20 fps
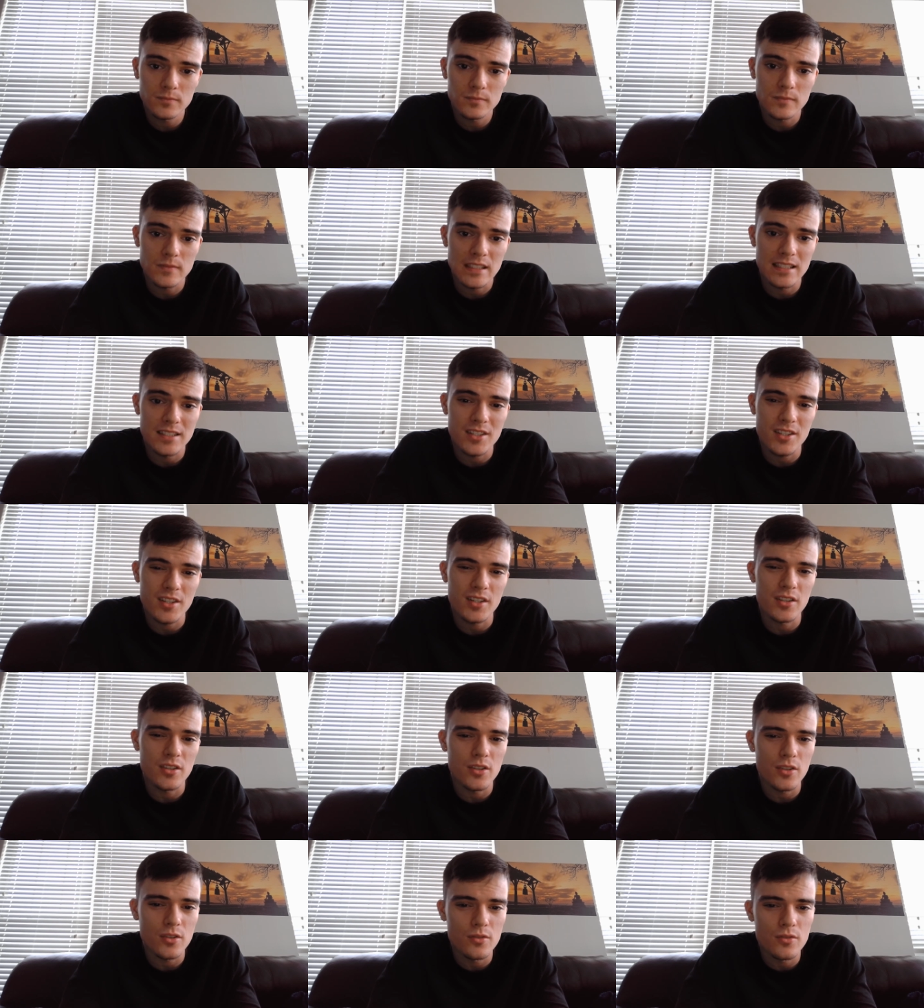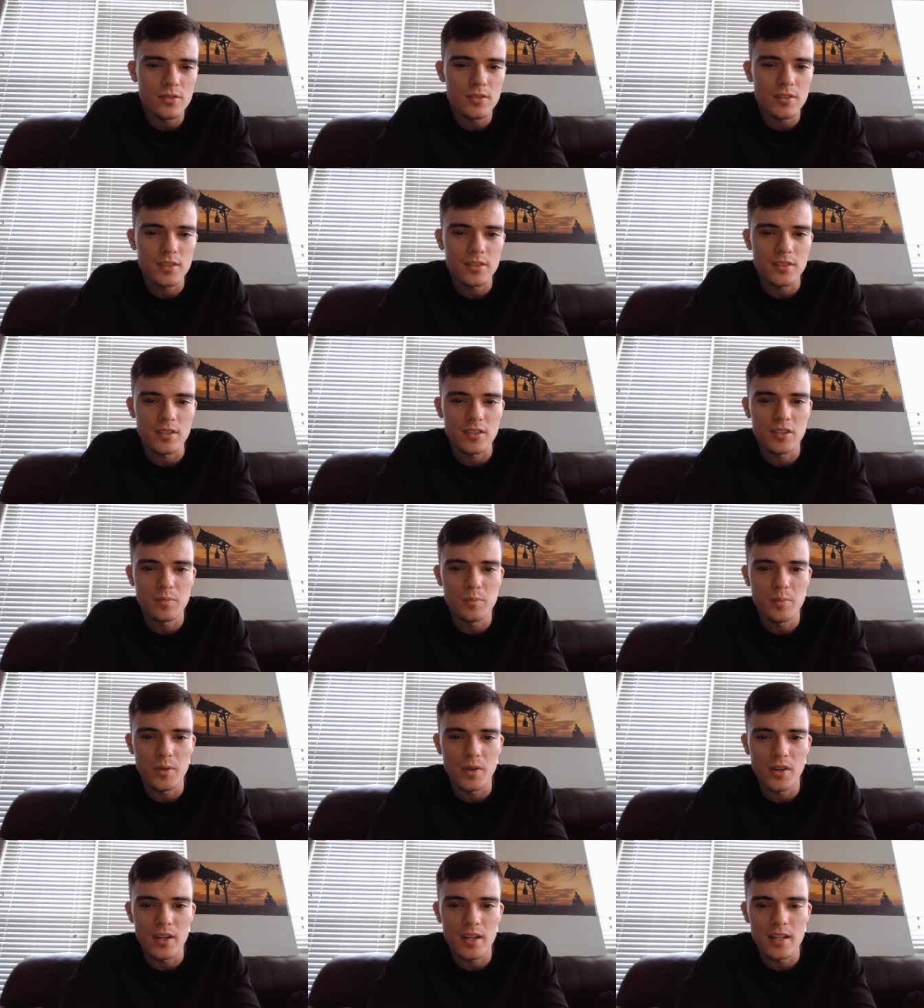And you're going to use this
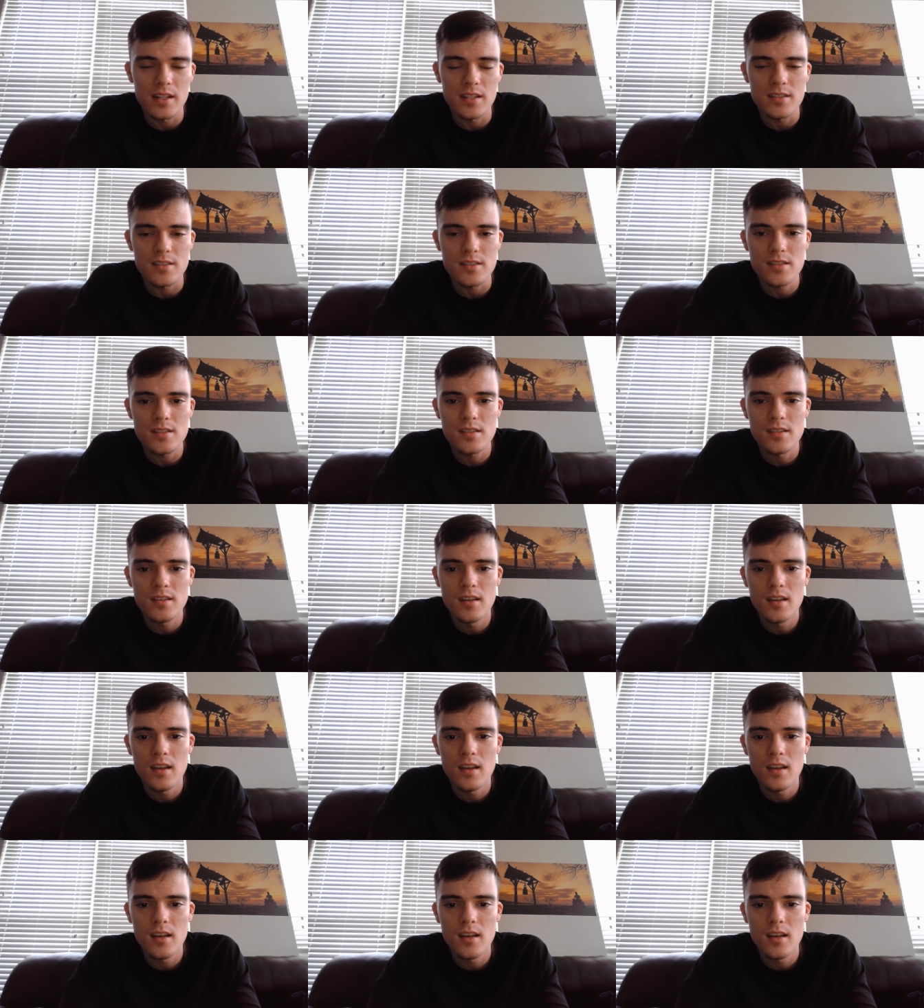experience